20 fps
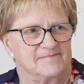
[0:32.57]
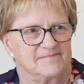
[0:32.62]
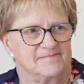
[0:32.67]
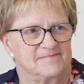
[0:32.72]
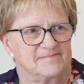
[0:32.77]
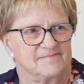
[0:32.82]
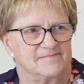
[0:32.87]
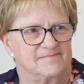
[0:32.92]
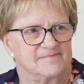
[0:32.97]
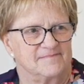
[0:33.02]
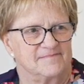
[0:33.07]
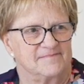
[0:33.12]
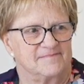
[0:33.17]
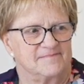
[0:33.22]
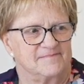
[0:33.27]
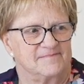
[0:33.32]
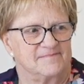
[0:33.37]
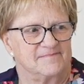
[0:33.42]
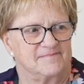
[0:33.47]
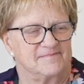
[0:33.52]

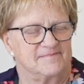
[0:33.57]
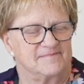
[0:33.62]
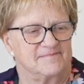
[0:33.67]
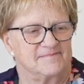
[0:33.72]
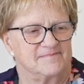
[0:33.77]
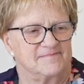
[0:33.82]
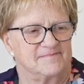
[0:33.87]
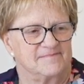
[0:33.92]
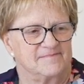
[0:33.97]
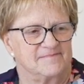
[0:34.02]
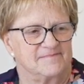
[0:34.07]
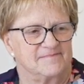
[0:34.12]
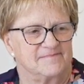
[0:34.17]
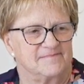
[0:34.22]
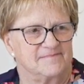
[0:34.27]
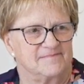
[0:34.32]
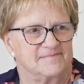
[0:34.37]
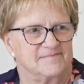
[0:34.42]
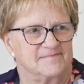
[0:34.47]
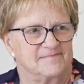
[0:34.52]

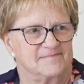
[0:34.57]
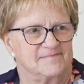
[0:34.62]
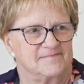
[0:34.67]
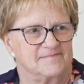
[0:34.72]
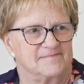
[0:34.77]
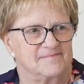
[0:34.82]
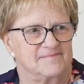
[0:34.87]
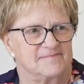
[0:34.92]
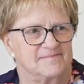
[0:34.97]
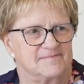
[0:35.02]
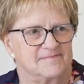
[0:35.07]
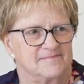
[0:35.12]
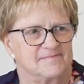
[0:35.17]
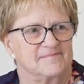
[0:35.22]
No words are spoken by the person on screen.